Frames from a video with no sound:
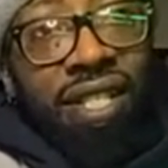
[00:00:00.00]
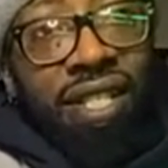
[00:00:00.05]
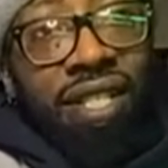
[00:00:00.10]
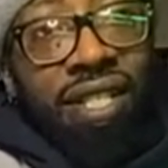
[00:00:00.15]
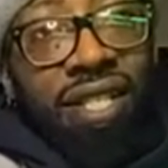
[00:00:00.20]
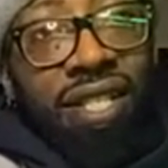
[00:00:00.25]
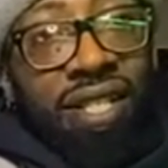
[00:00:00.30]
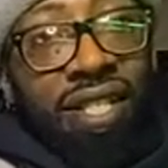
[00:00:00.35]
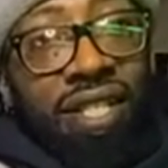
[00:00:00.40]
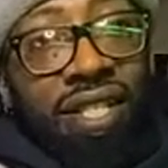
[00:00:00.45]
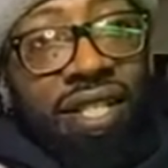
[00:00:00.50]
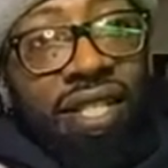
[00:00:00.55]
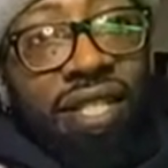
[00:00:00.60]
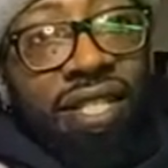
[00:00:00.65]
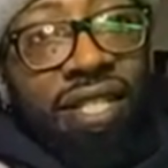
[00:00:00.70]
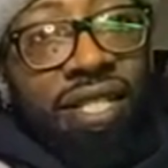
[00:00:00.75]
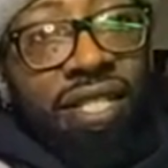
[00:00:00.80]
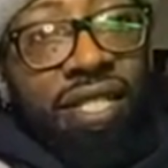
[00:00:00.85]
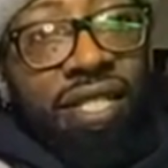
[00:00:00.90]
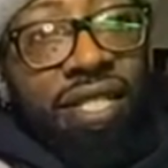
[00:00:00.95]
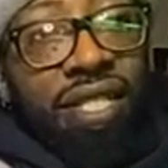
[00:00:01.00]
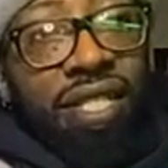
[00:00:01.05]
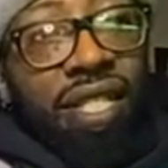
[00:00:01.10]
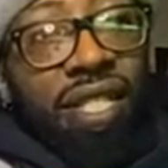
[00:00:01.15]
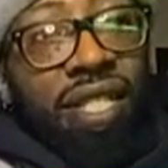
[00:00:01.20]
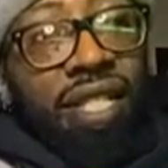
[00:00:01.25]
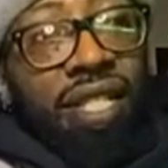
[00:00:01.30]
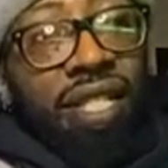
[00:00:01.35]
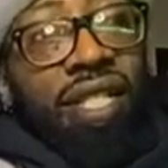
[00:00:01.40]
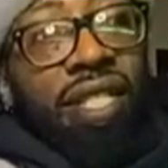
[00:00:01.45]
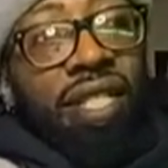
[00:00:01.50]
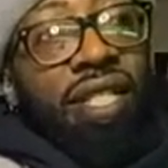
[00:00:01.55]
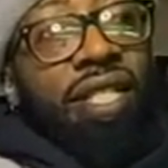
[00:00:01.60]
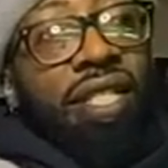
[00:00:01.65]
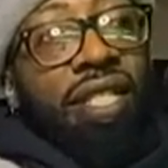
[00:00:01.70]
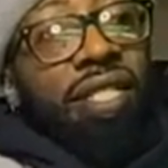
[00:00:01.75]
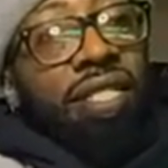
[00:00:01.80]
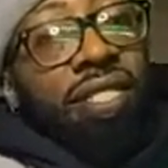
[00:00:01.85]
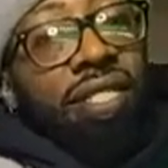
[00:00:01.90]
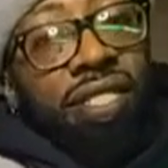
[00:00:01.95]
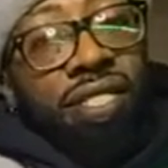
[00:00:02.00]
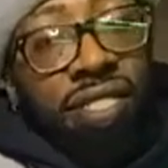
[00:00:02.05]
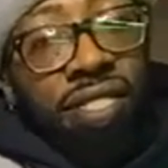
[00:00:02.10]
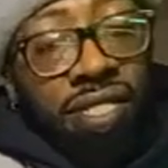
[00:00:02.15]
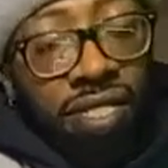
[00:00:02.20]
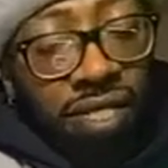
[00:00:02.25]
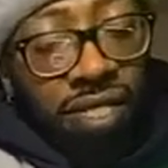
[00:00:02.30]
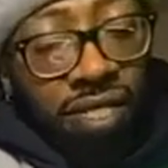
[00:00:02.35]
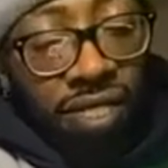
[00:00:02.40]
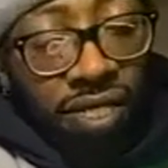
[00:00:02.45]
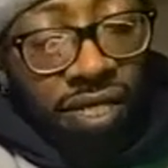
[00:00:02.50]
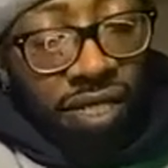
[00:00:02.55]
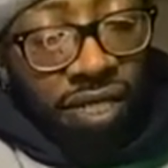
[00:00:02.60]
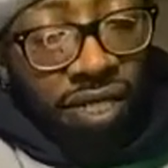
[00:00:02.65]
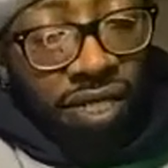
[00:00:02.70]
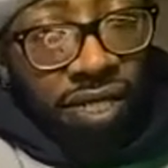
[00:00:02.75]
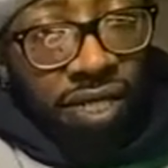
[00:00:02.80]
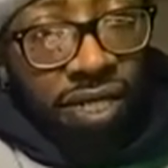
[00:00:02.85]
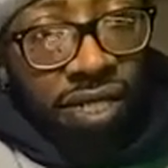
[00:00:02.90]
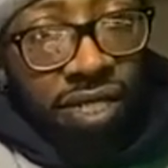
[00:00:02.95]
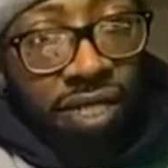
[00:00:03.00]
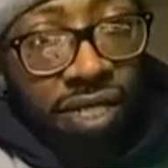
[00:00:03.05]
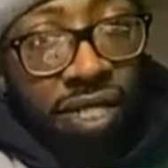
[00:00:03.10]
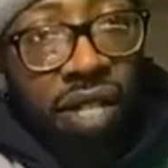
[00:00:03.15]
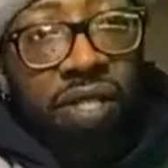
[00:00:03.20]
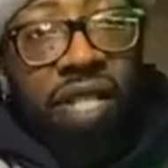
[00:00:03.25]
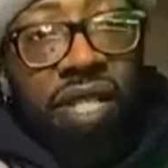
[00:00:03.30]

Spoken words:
The person shown says nothing.